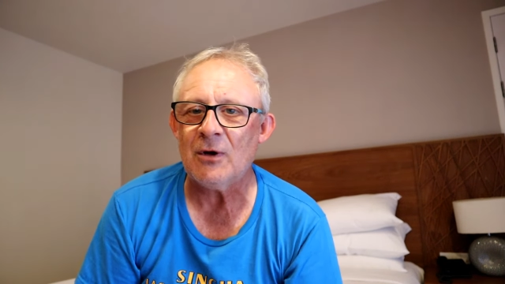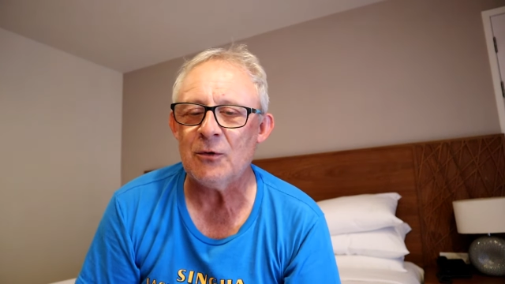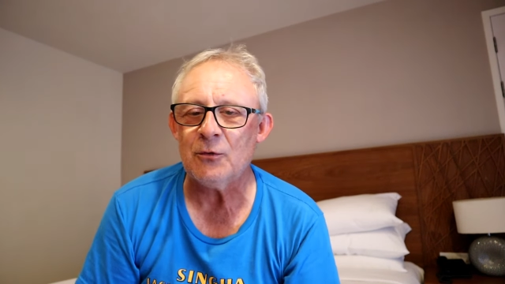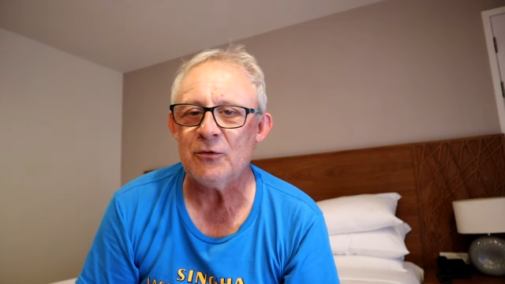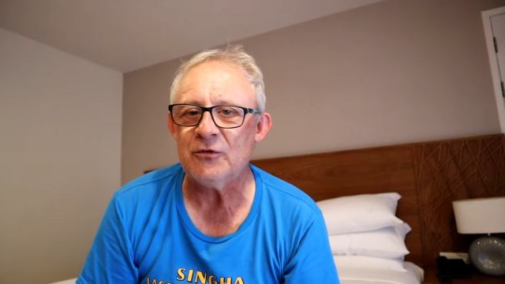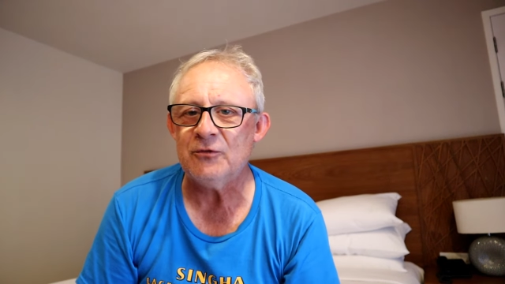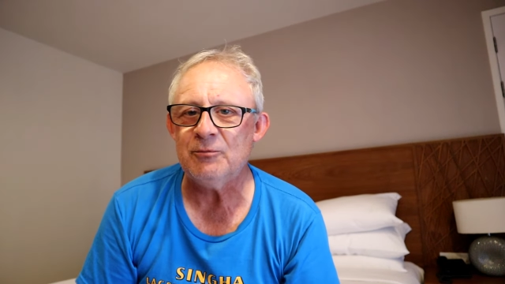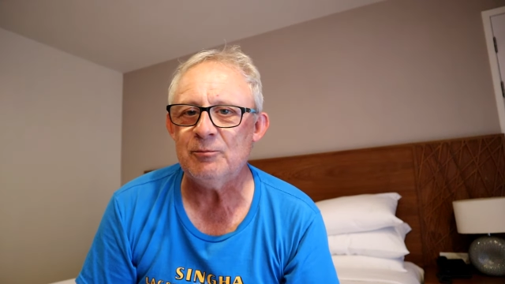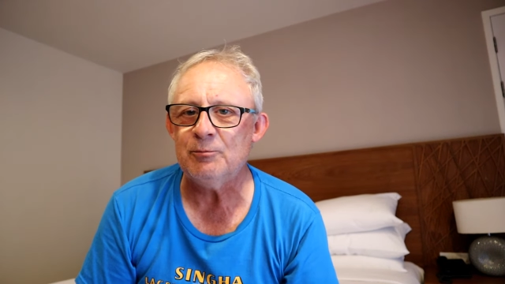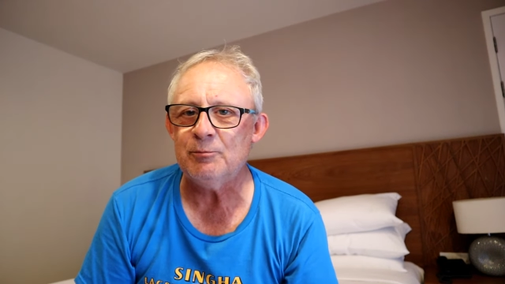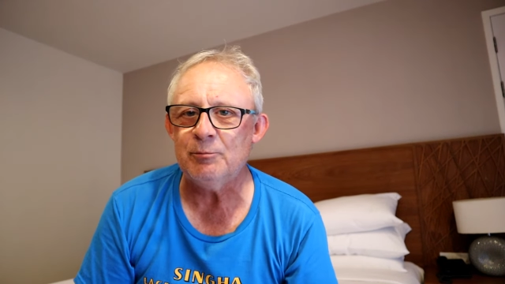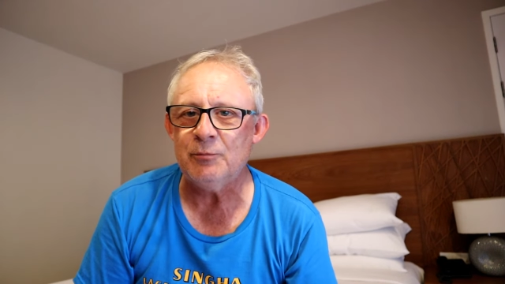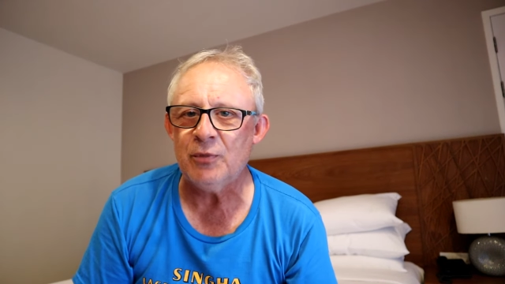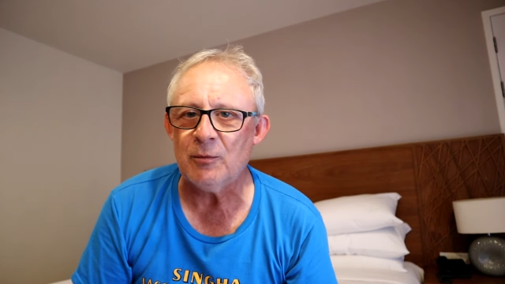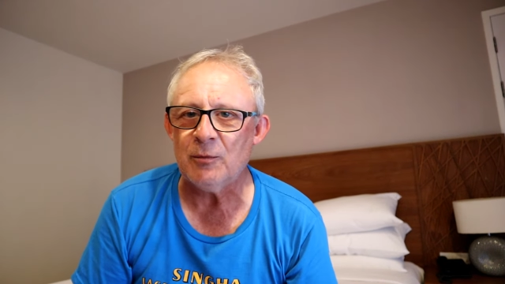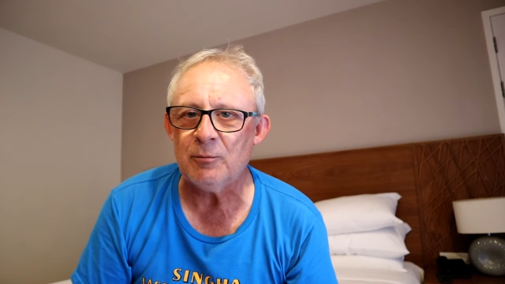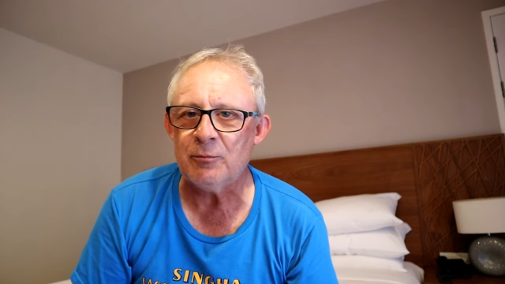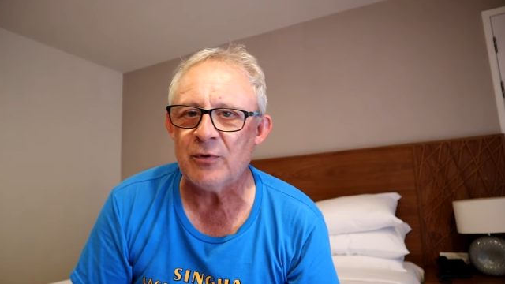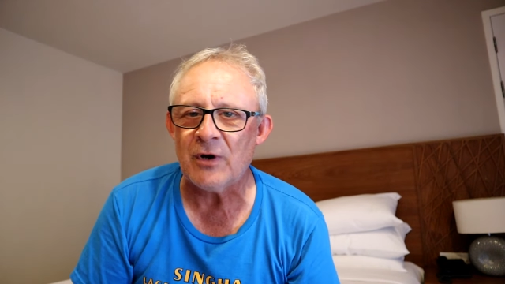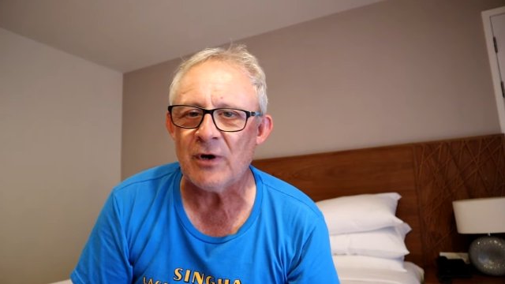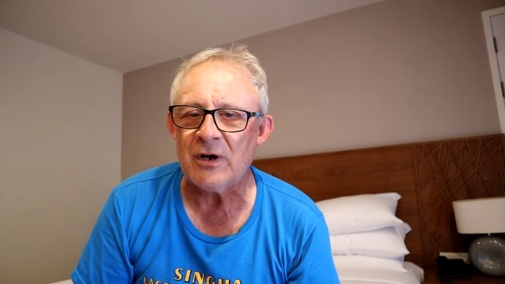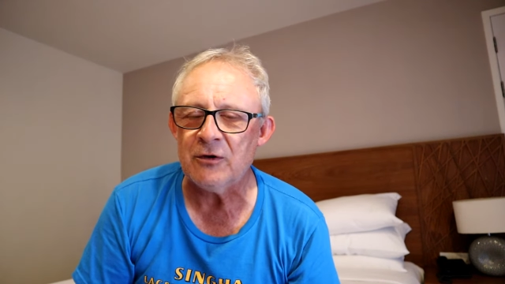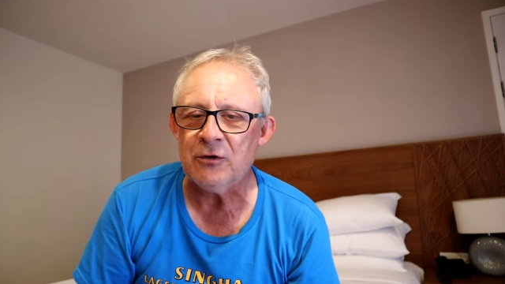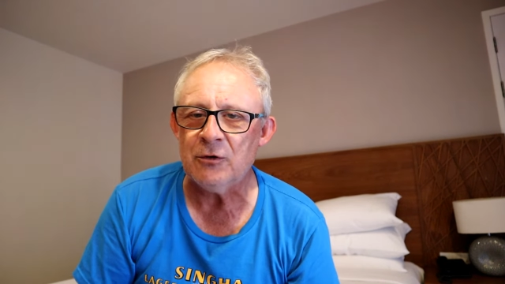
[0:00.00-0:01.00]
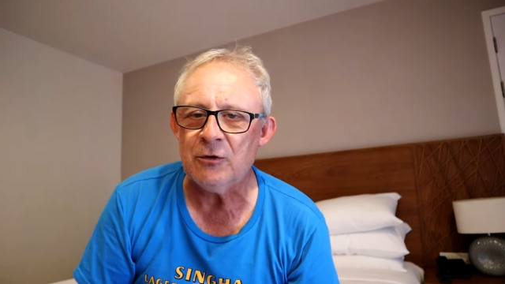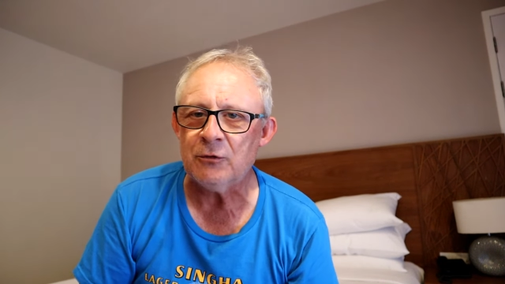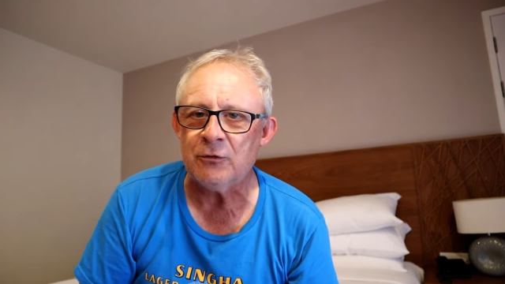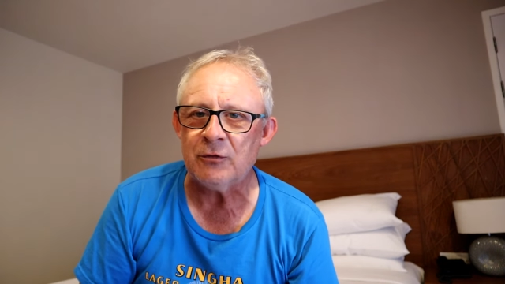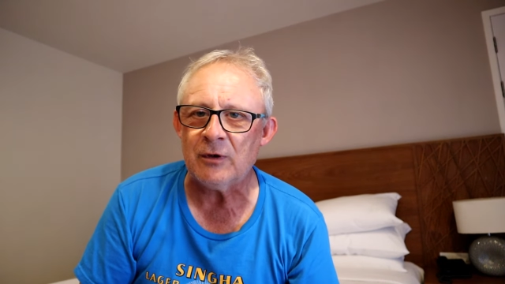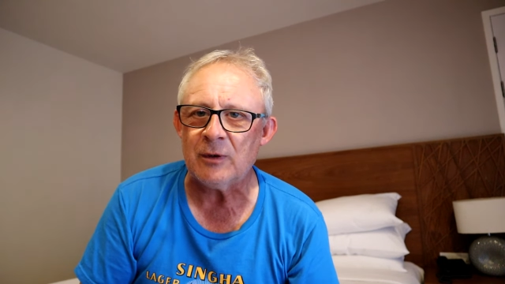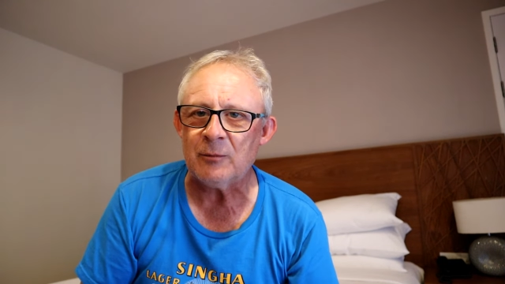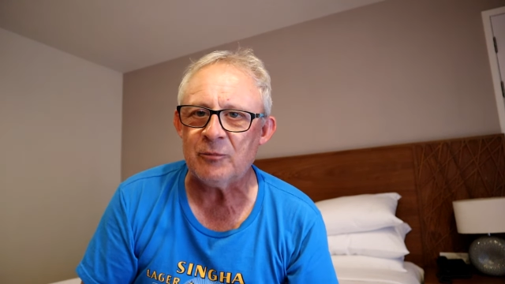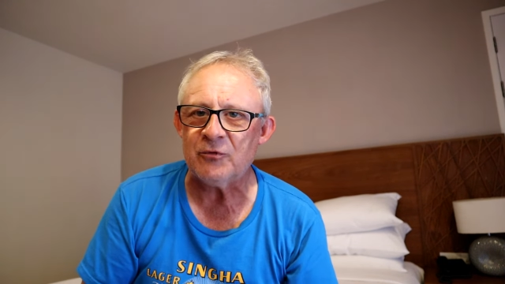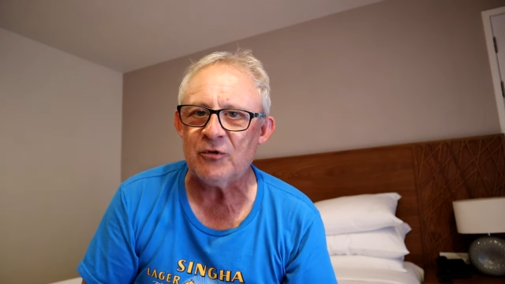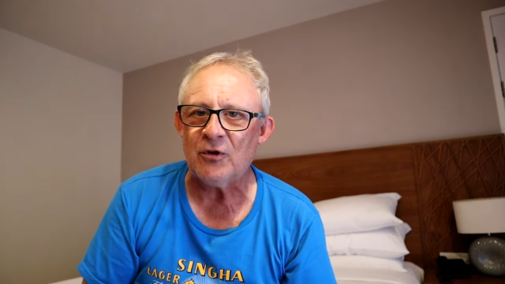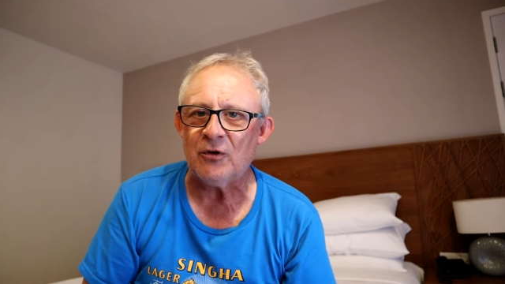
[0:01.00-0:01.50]
I always put brand new
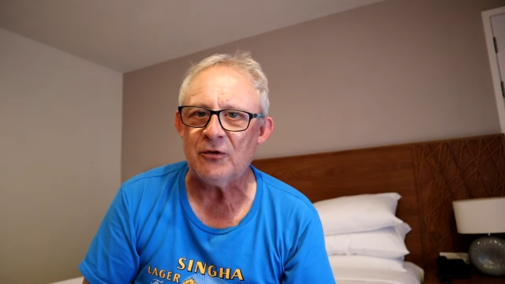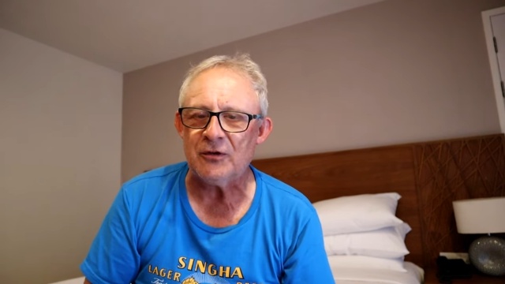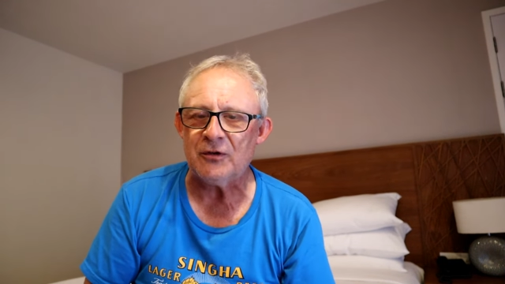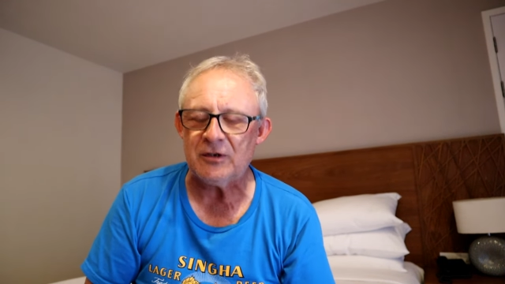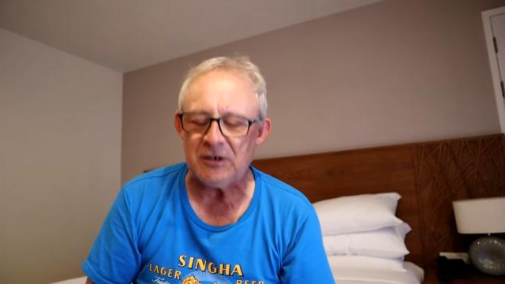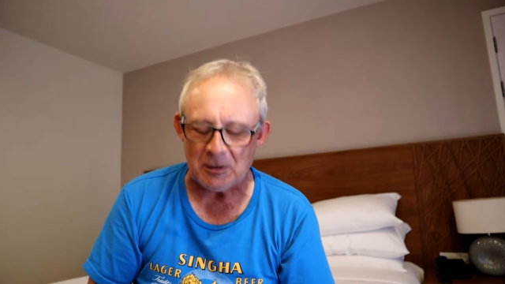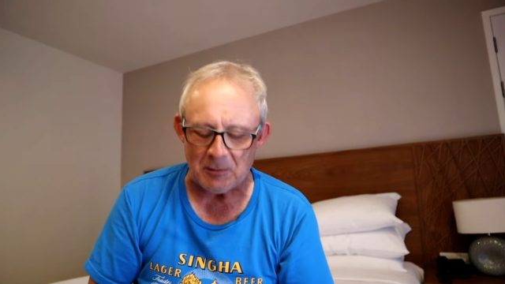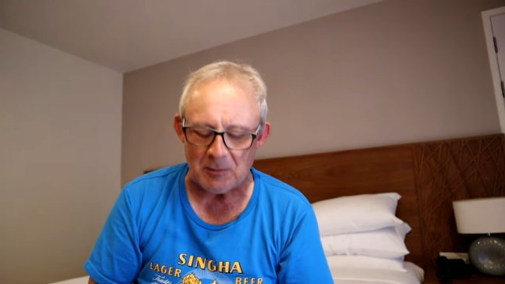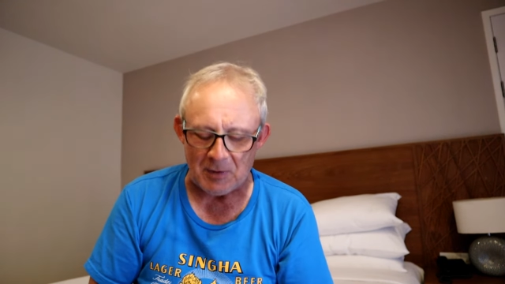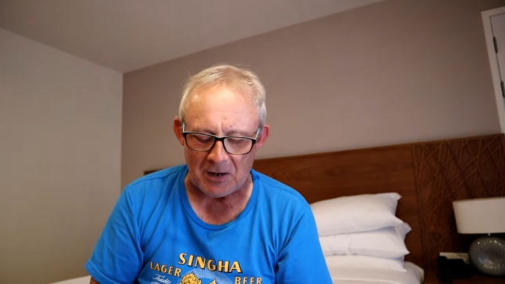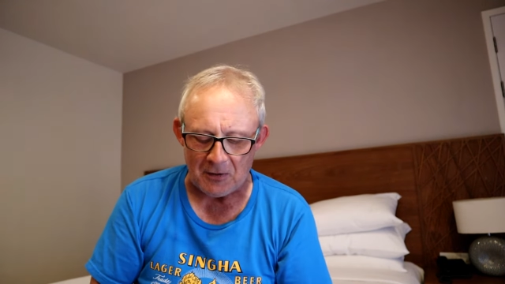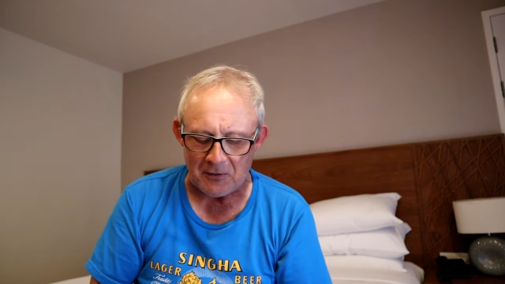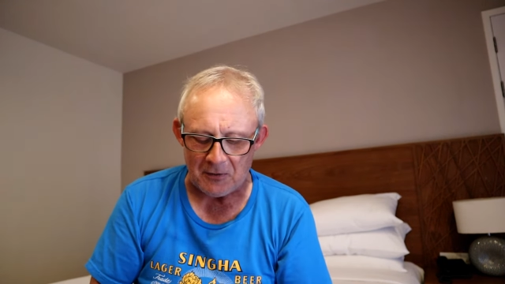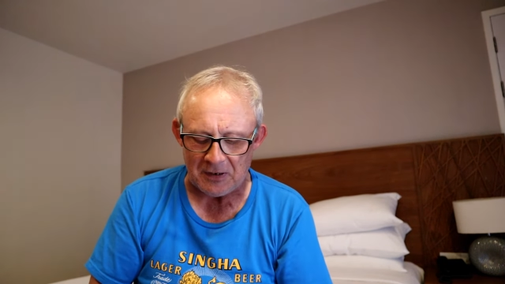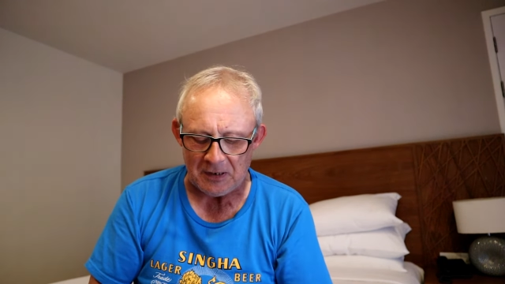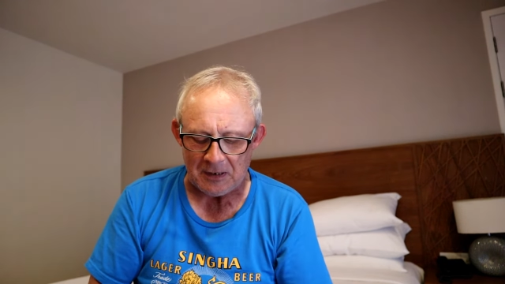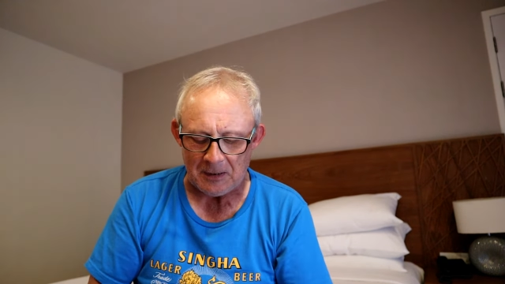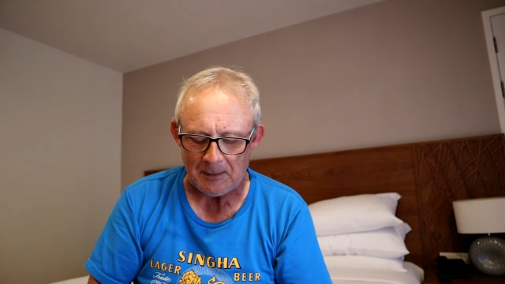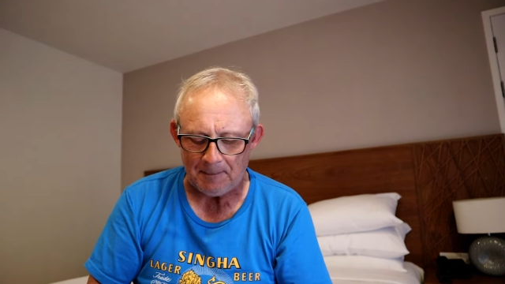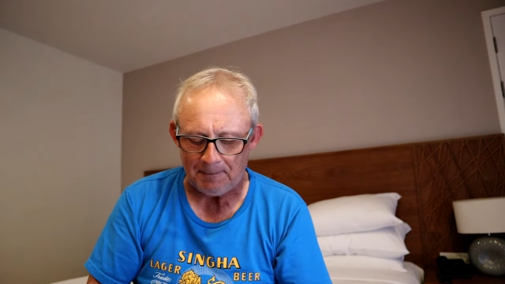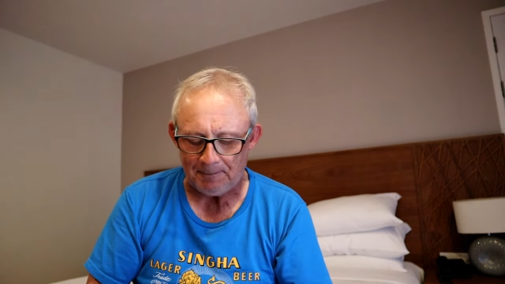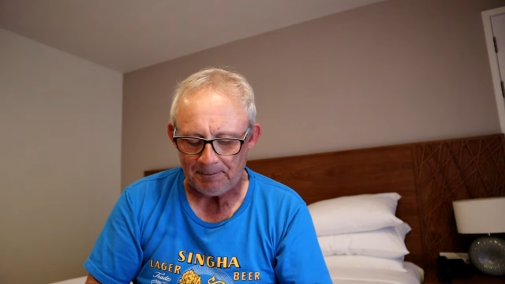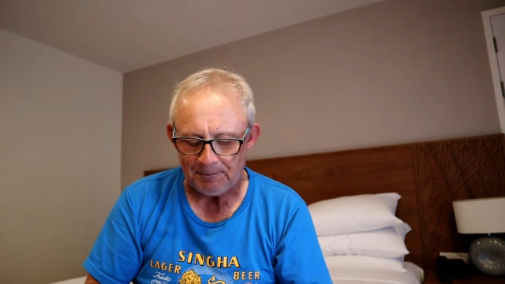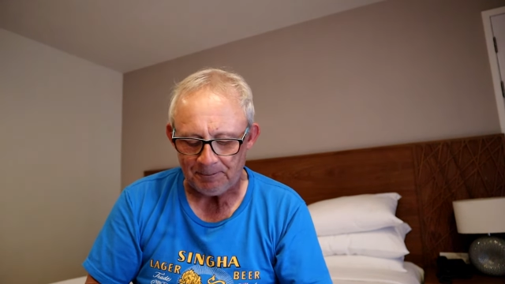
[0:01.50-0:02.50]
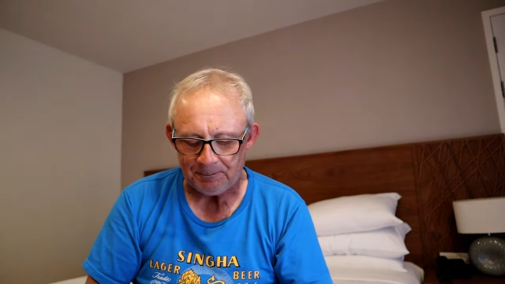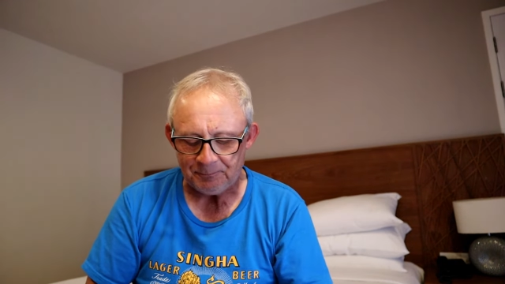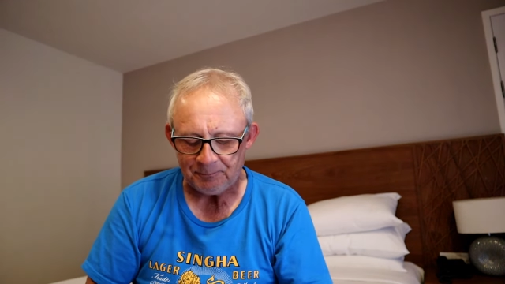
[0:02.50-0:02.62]
grips on to come out here.